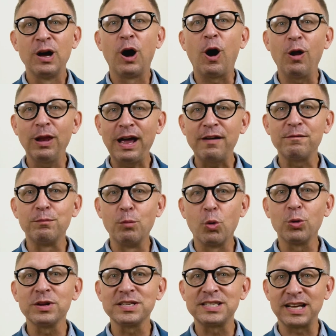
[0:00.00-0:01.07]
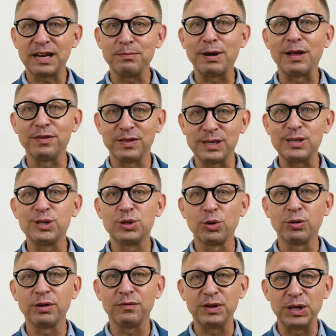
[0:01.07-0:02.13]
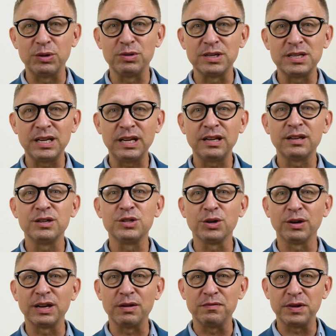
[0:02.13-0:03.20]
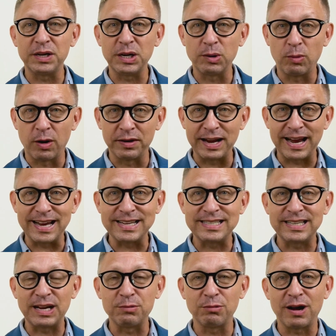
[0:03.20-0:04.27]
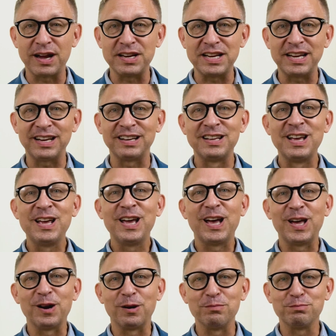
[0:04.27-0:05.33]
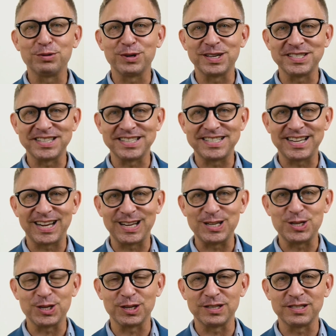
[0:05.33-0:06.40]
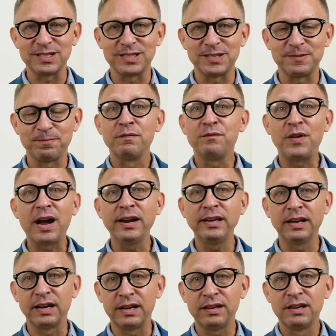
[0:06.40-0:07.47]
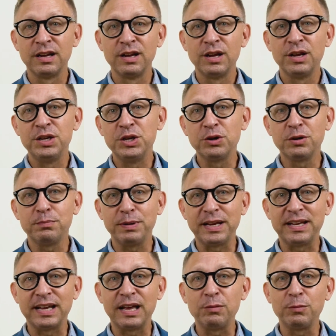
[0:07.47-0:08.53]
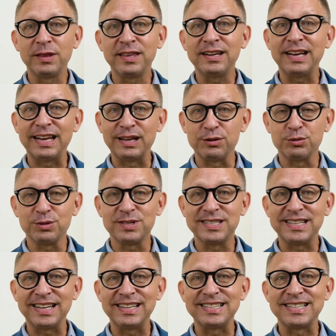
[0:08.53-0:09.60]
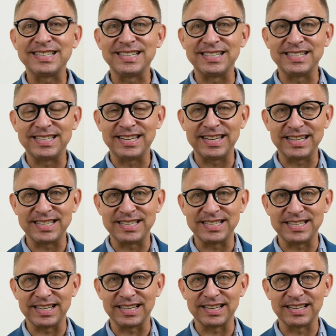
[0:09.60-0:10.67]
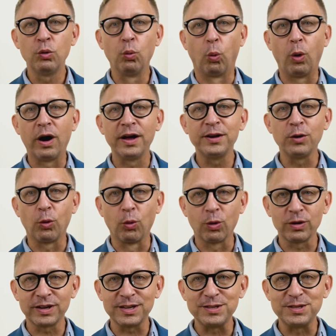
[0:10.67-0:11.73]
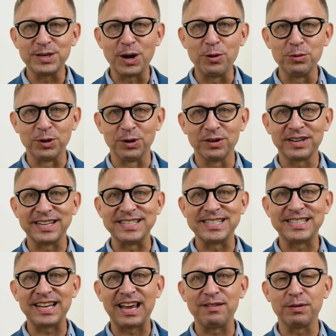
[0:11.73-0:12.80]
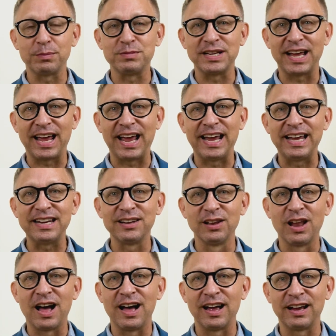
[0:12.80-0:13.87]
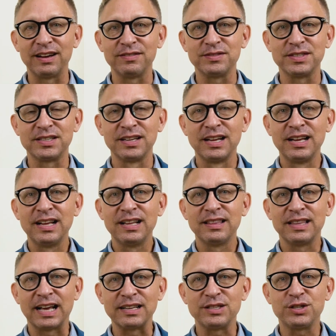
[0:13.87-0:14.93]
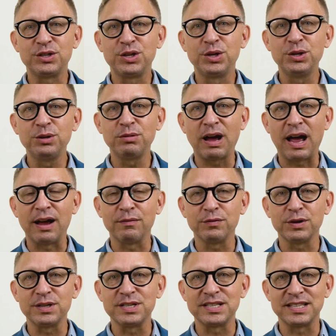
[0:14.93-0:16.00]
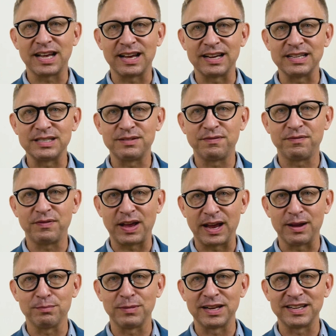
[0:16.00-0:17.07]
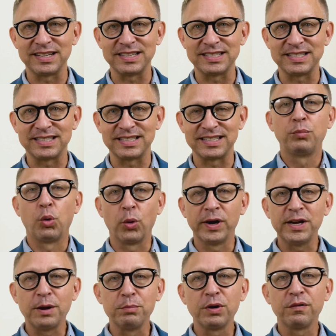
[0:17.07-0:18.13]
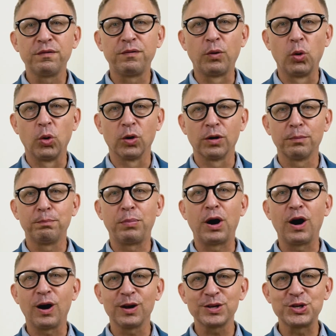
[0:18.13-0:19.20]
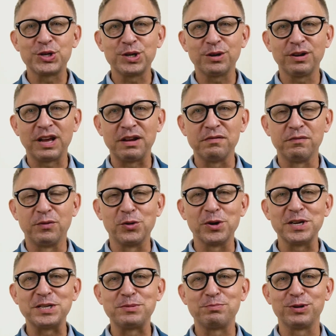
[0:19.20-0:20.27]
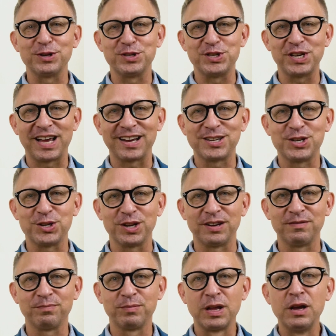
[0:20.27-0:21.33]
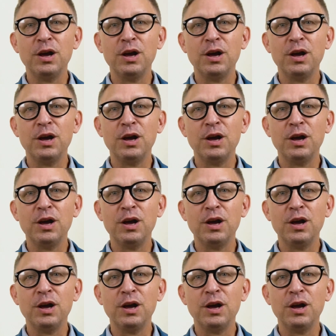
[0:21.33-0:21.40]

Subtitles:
I'll have more to say about this sort of unity during a video on essay writing and on presentations. Finally, you could begin with an interesting statistic. 1 organ donor can save up to 8 lives. That's 2 average-sized families. Point number 4, posture and voice projection.